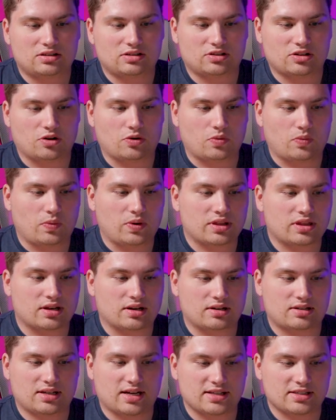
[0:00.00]
So
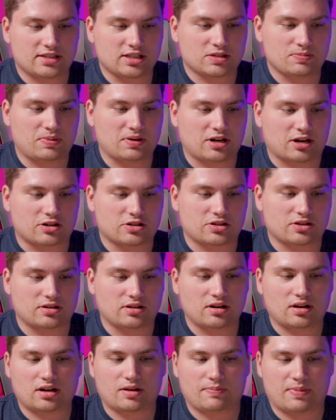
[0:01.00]
with Tesla's
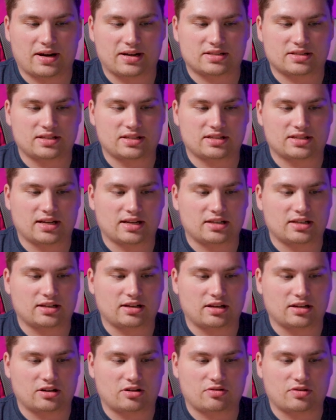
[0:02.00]
production capacity set
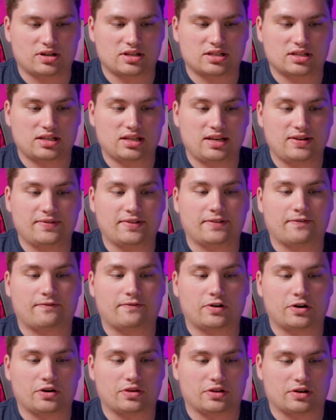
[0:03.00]
to increase even
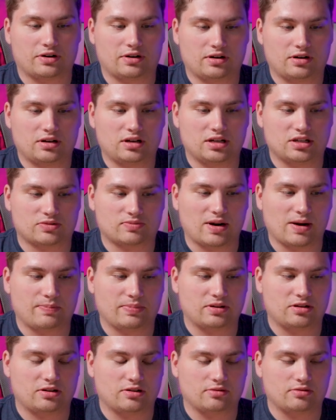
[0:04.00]
further, is
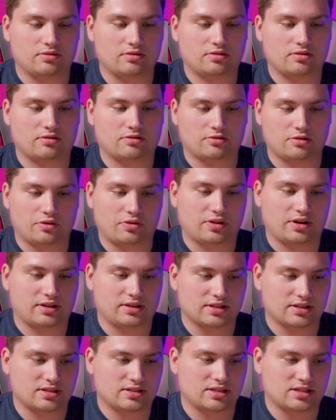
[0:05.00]
rapid growth
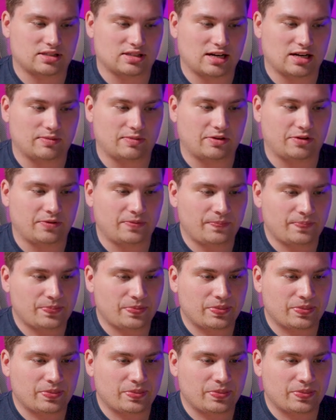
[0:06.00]
like this sustainable?